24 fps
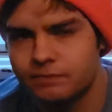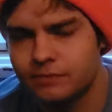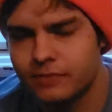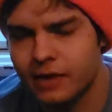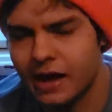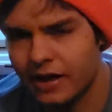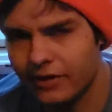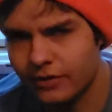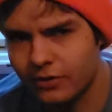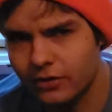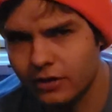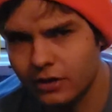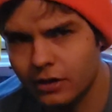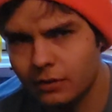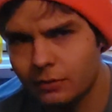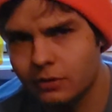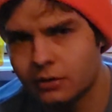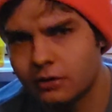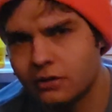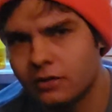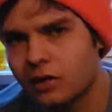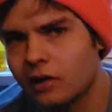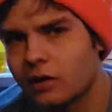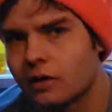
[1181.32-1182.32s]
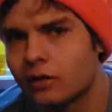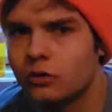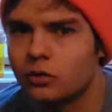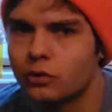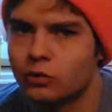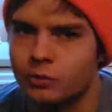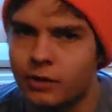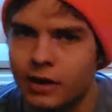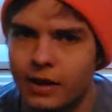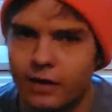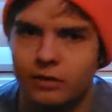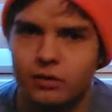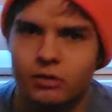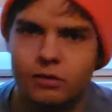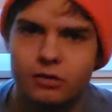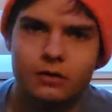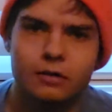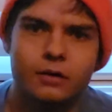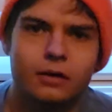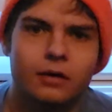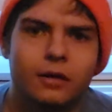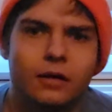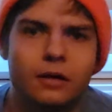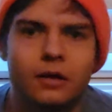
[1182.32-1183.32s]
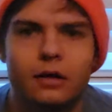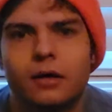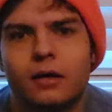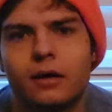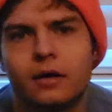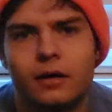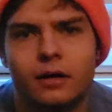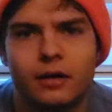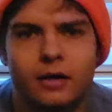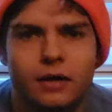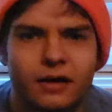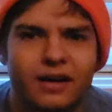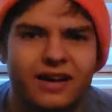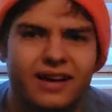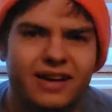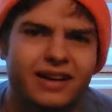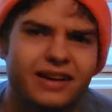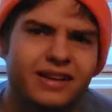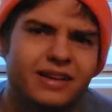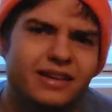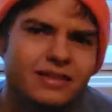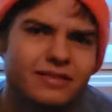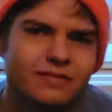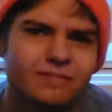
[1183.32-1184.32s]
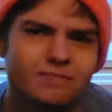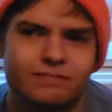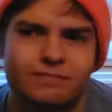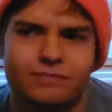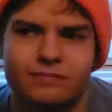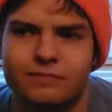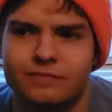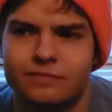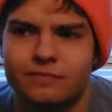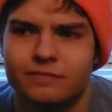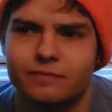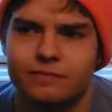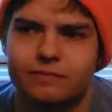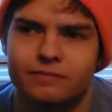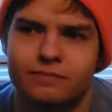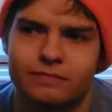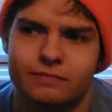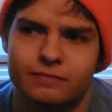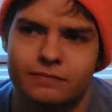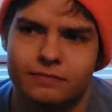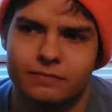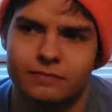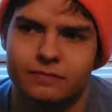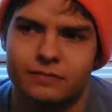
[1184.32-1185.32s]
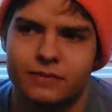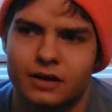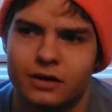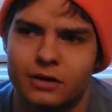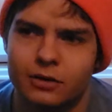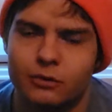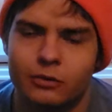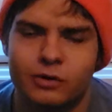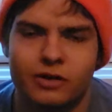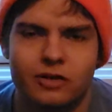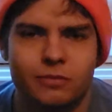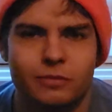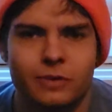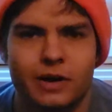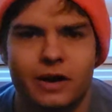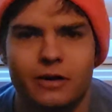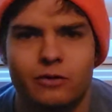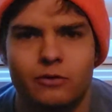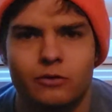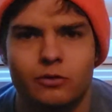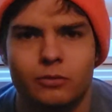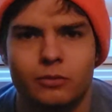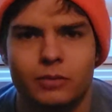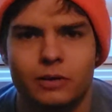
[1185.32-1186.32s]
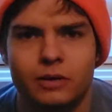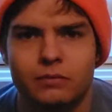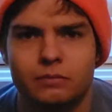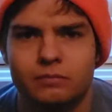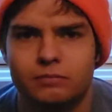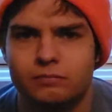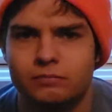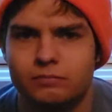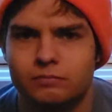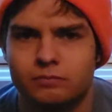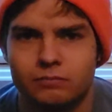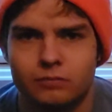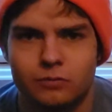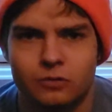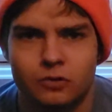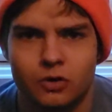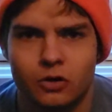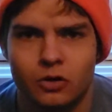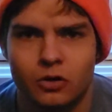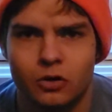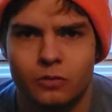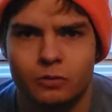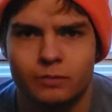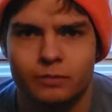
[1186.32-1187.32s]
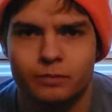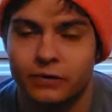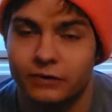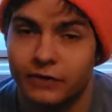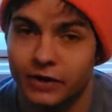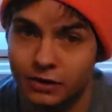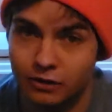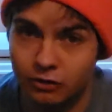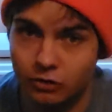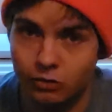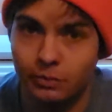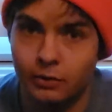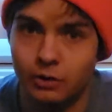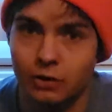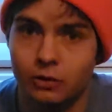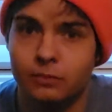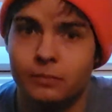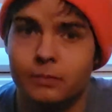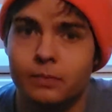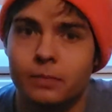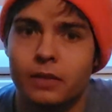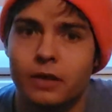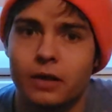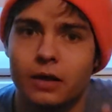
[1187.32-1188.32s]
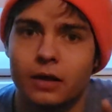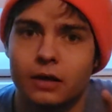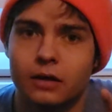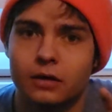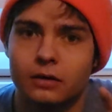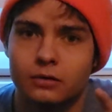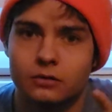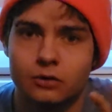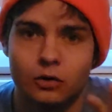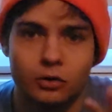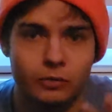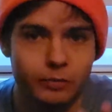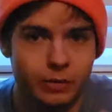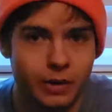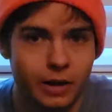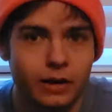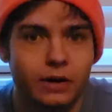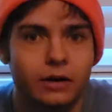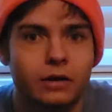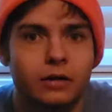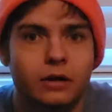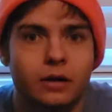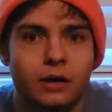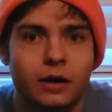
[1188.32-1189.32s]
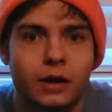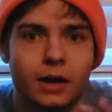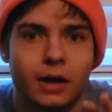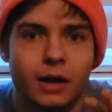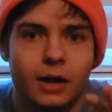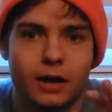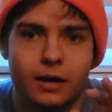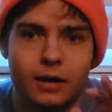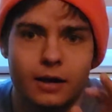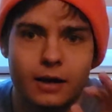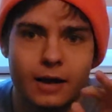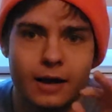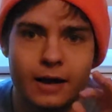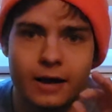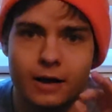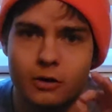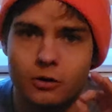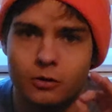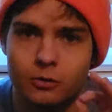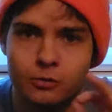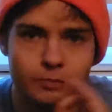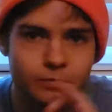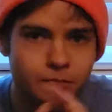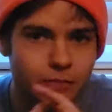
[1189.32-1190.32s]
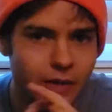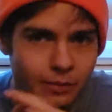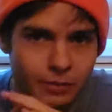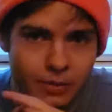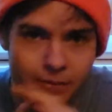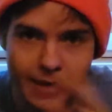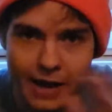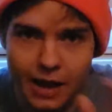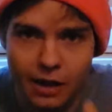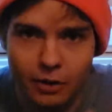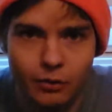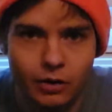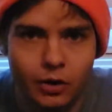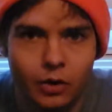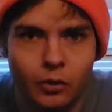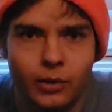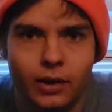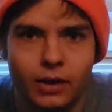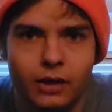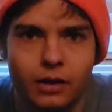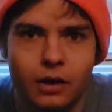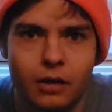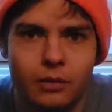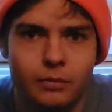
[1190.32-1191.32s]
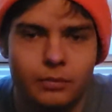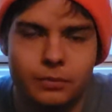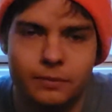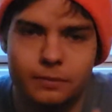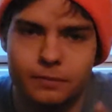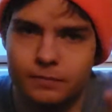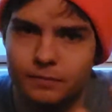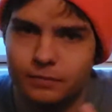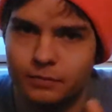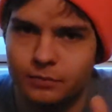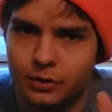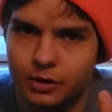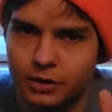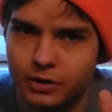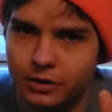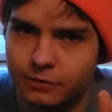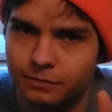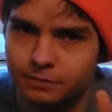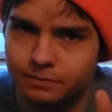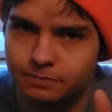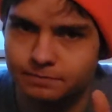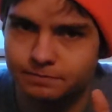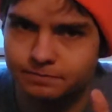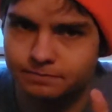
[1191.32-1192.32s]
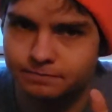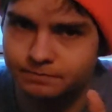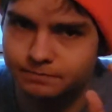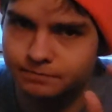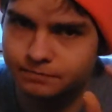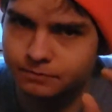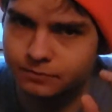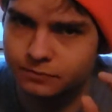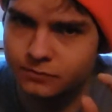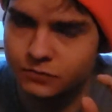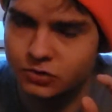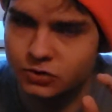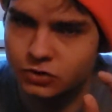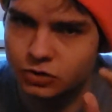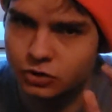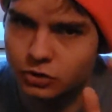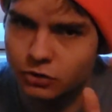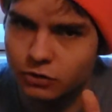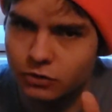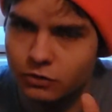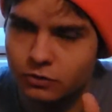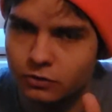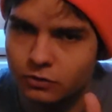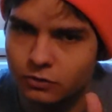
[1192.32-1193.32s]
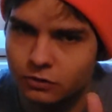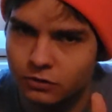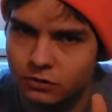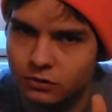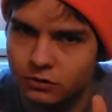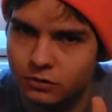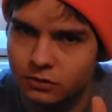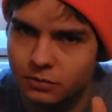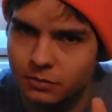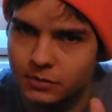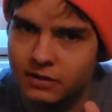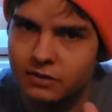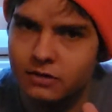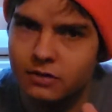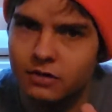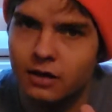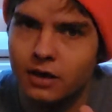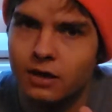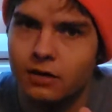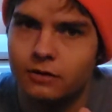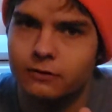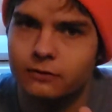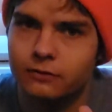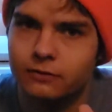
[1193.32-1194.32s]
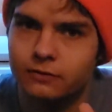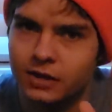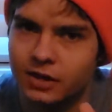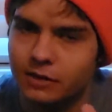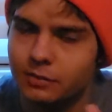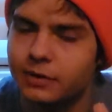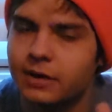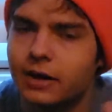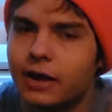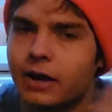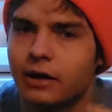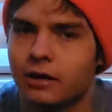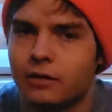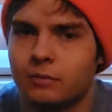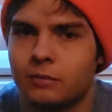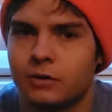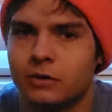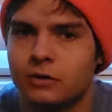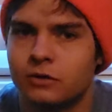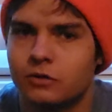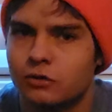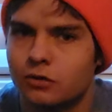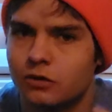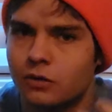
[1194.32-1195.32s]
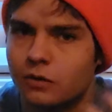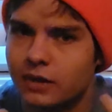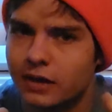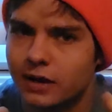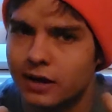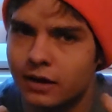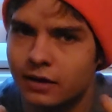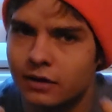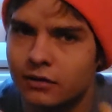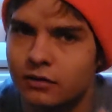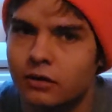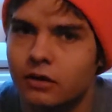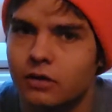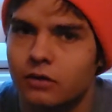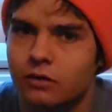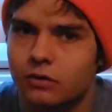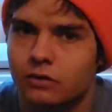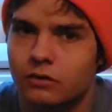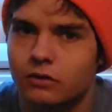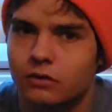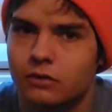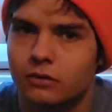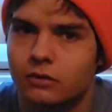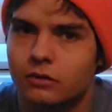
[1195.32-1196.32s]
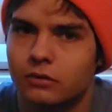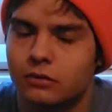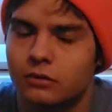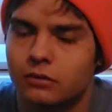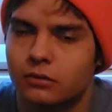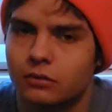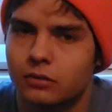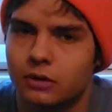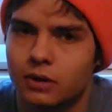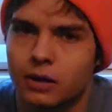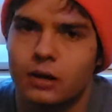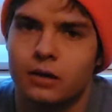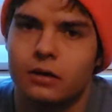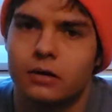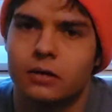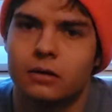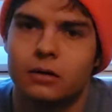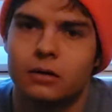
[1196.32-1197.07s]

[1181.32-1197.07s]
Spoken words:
I think I'm gonna take a little rest. I think I'll rest my eyes for a bit. So if I disappear, don't panic. I'll be back when I wake up, but just to be safe, keep an eye on me, just so that I exist. Okay?